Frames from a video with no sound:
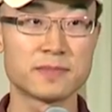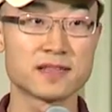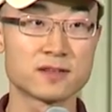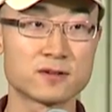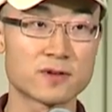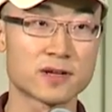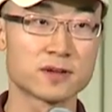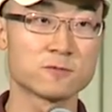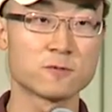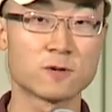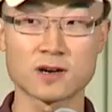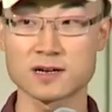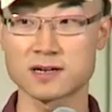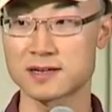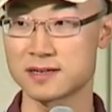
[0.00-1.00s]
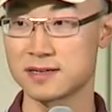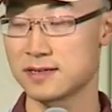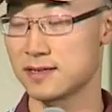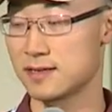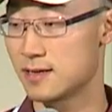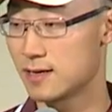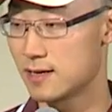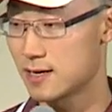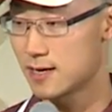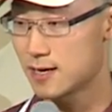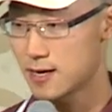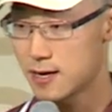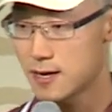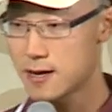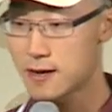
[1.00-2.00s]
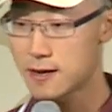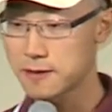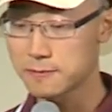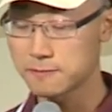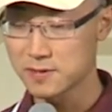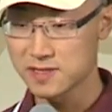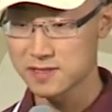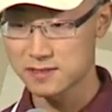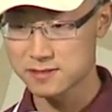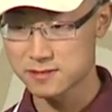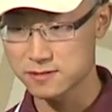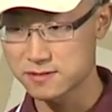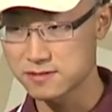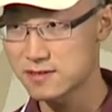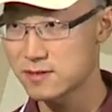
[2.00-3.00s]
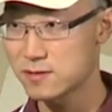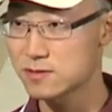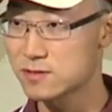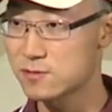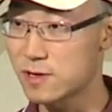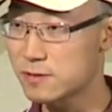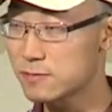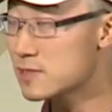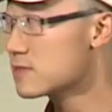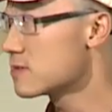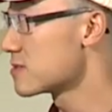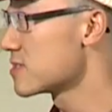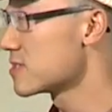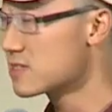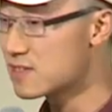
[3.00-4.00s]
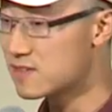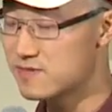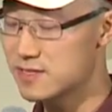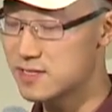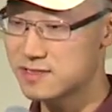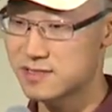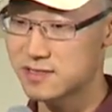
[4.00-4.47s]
by the random walk. Uh, so, so one way to think of these